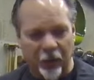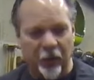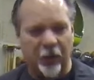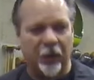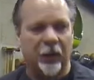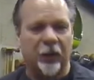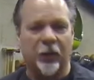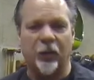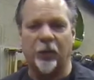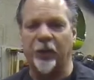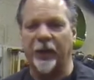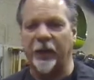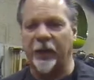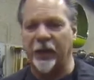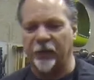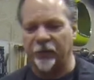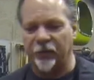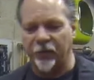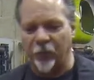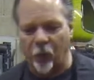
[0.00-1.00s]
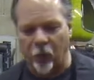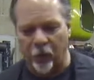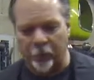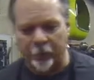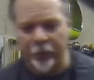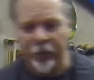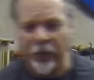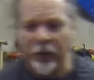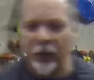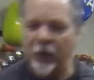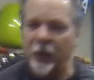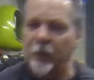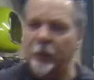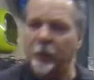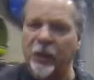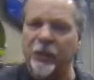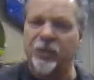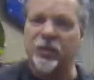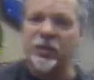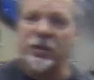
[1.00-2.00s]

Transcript: uh, creating a form. Much